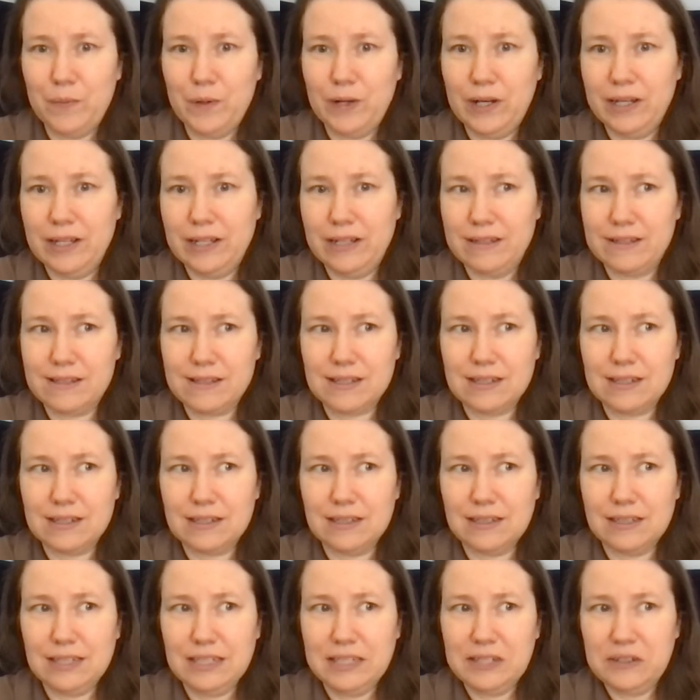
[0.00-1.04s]
but it's
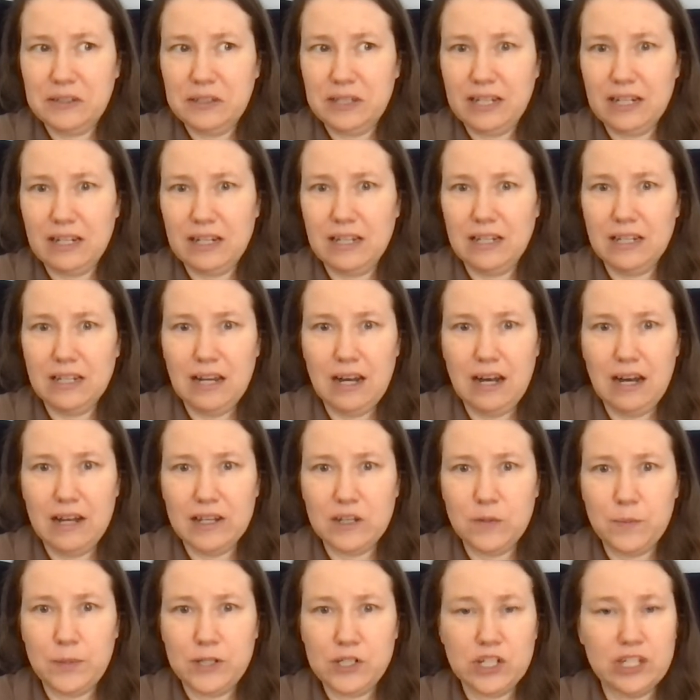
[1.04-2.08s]
clearly
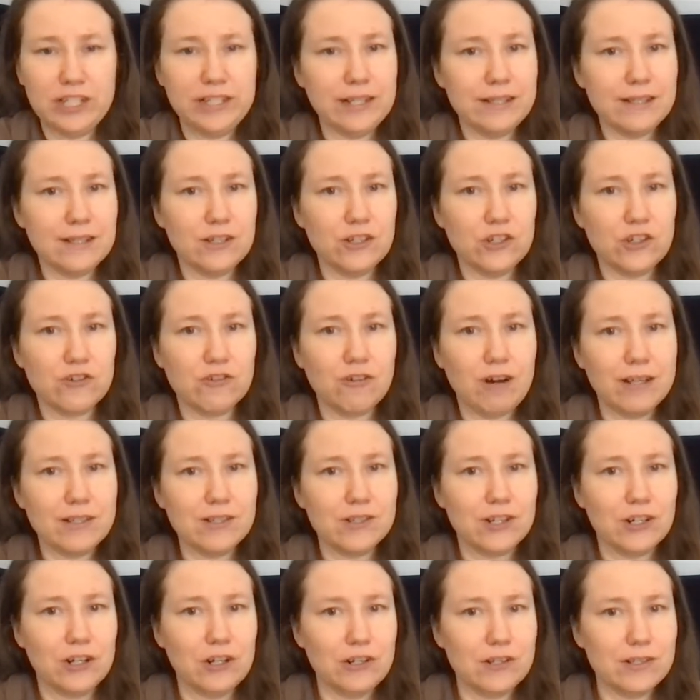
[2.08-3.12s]
not, but she doesn't
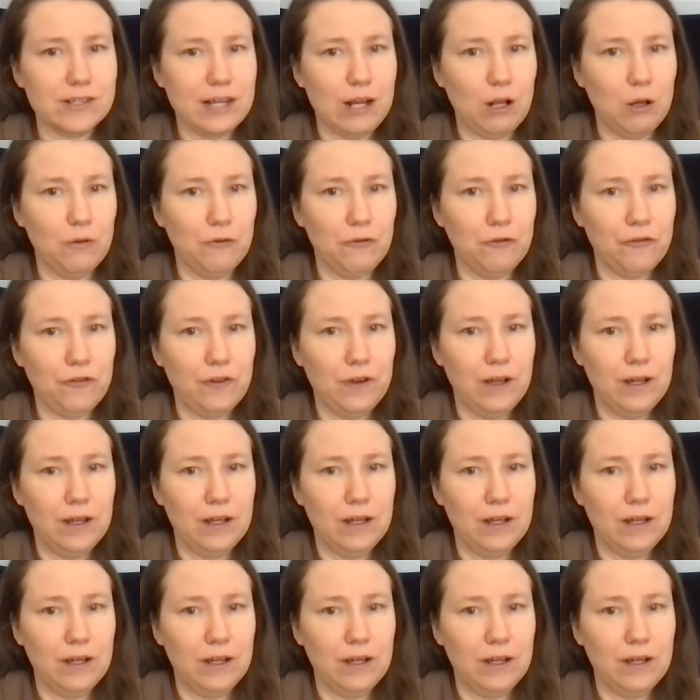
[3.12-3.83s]
trust herself.